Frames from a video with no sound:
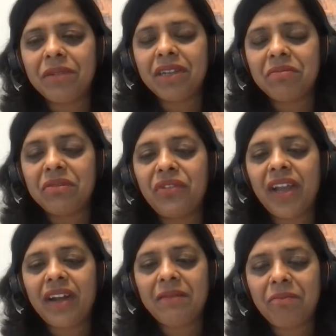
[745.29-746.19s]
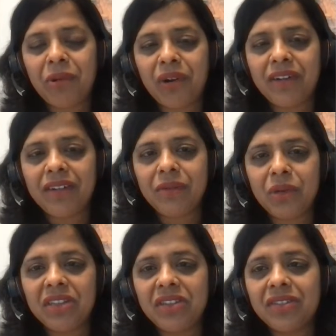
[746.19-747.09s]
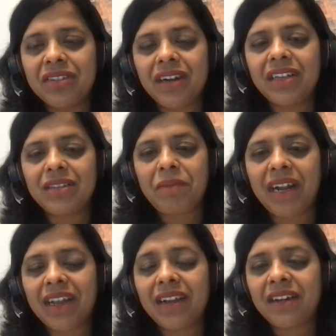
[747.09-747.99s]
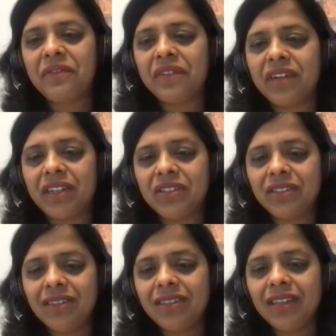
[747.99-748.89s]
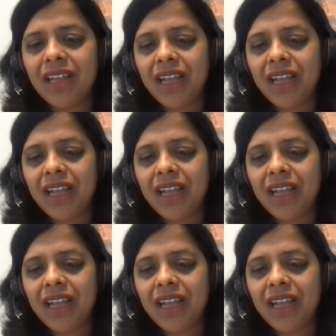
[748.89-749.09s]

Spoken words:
becomes very important once you start expanding in different regions.